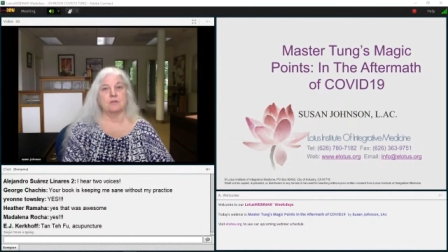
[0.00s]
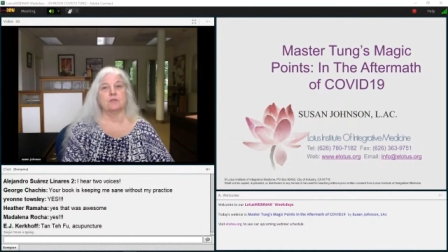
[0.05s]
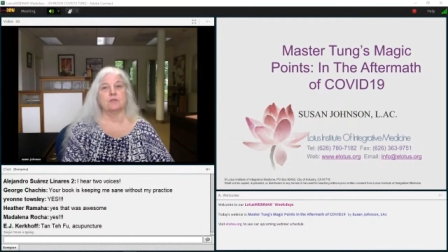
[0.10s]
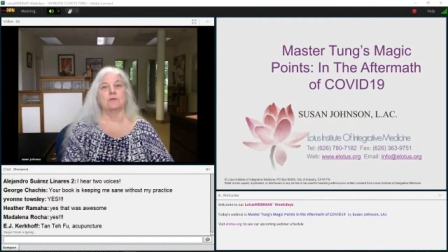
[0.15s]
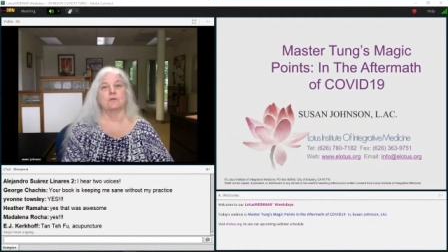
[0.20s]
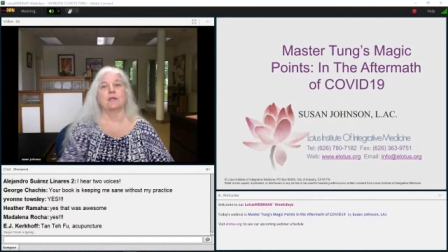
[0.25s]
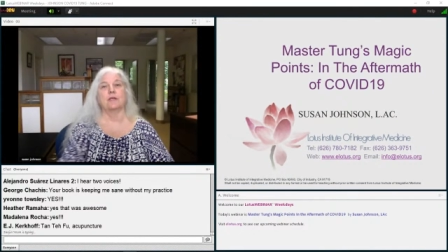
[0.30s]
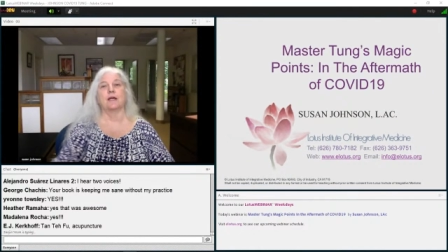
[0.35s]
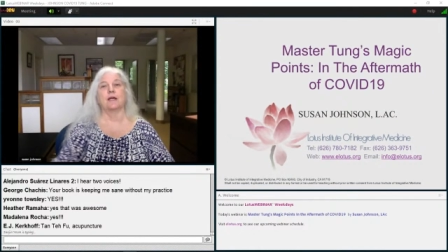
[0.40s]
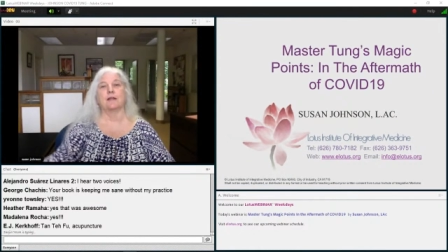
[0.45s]

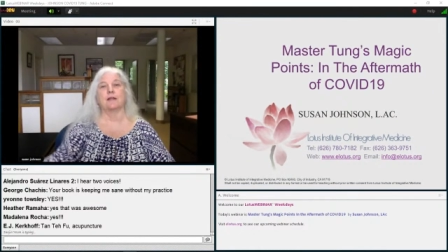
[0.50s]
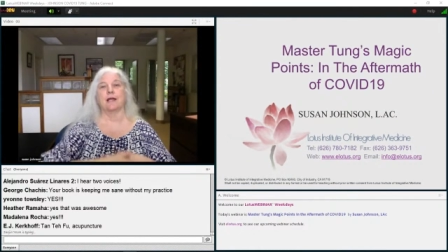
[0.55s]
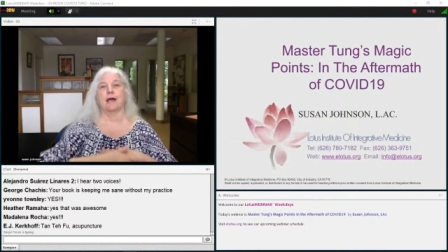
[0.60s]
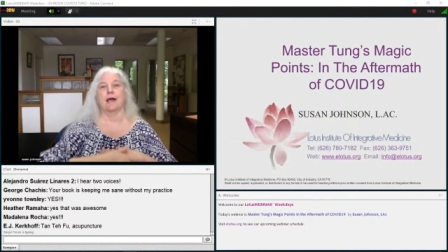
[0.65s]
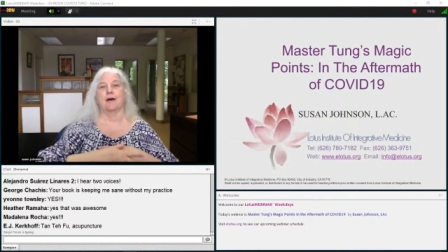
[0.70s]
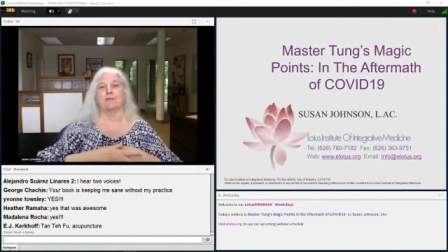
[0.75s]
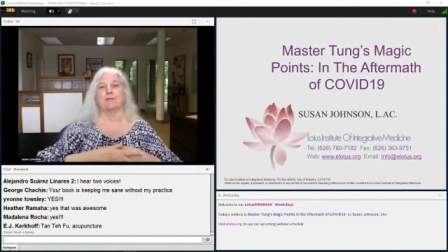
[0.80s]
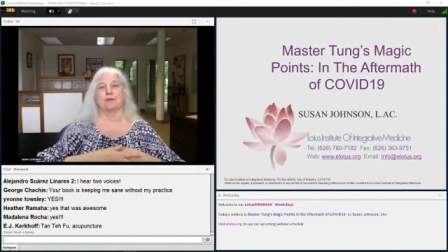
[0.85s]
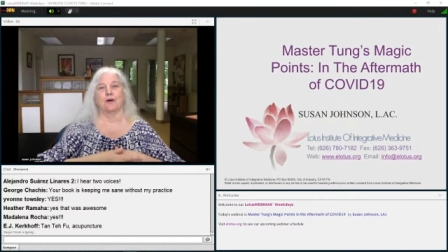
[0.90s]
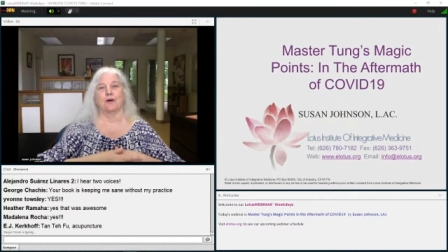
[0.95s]
to get
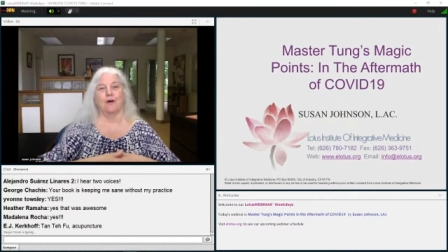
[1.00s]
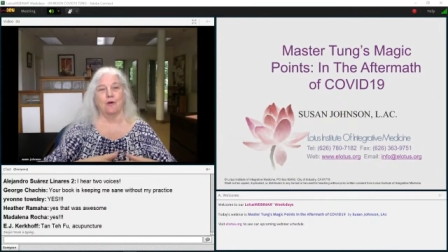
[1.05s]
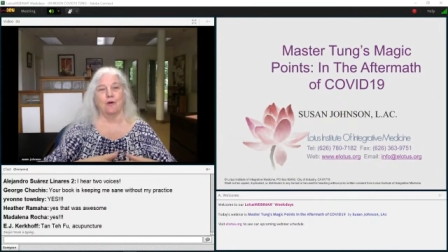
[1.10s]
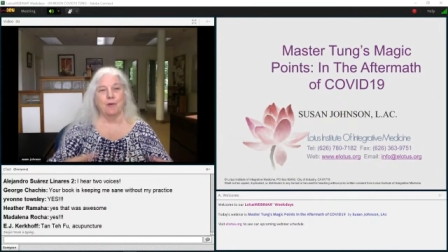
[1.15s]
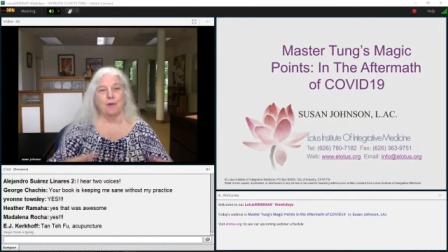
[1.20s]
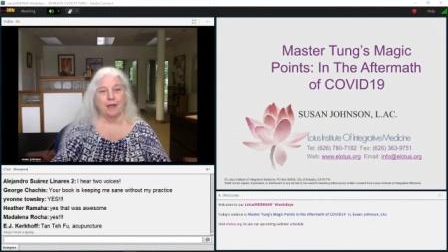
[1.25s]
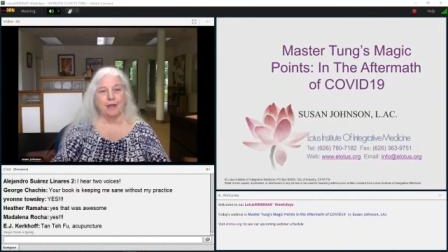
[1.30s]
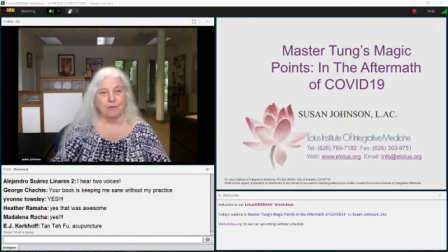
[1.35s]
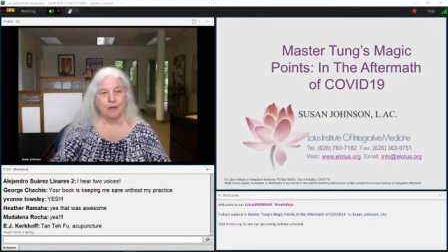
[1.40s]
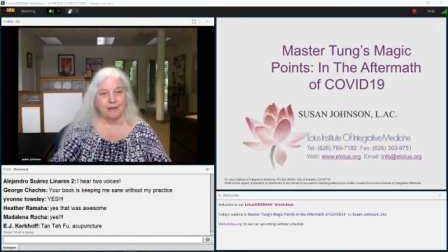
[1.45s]
out to all
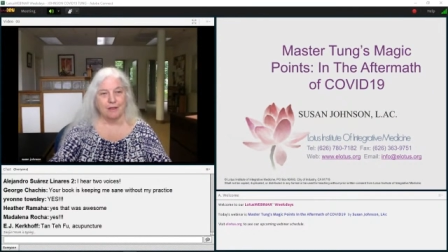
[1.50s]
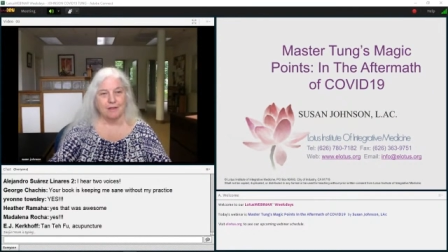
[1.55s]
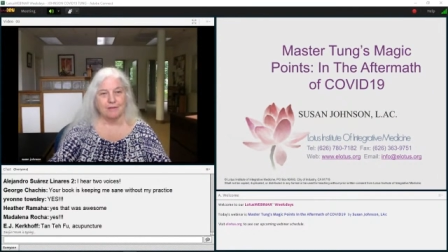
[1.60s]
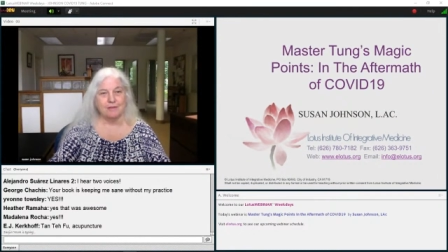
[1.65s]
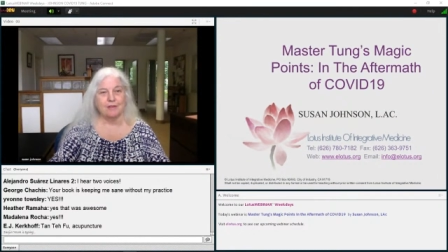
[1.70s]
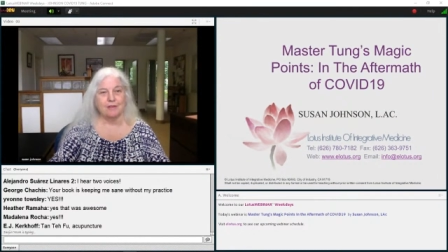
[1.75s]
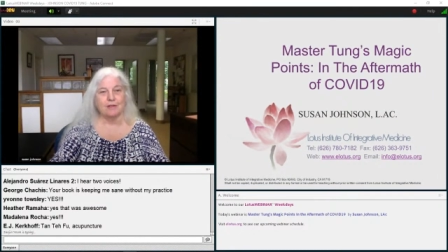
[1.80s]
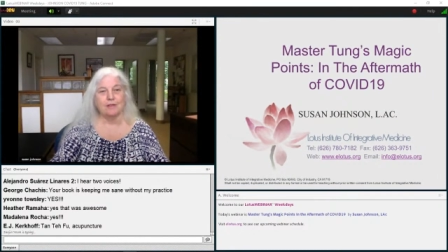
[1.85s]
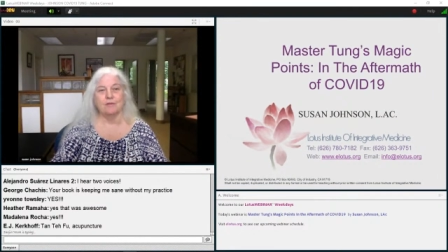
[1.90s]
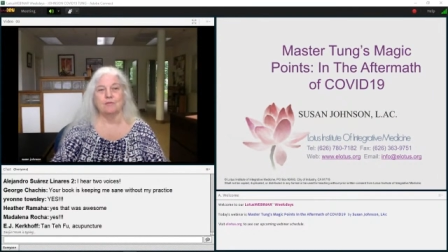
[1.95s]
my
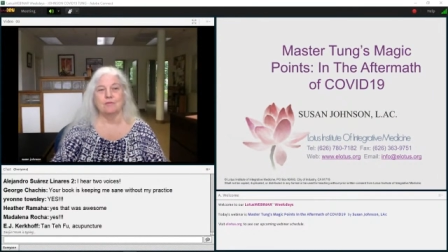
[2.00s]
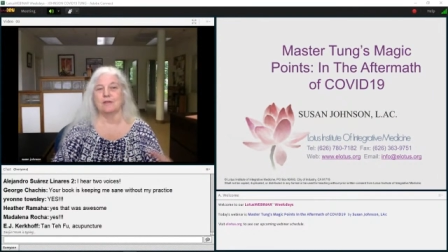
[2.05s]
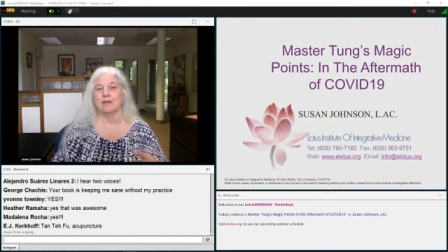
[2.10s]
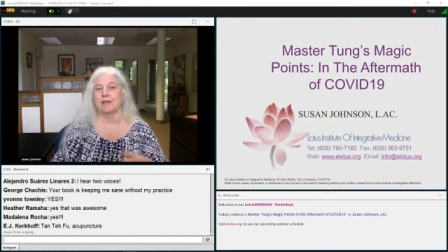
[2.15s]
relatives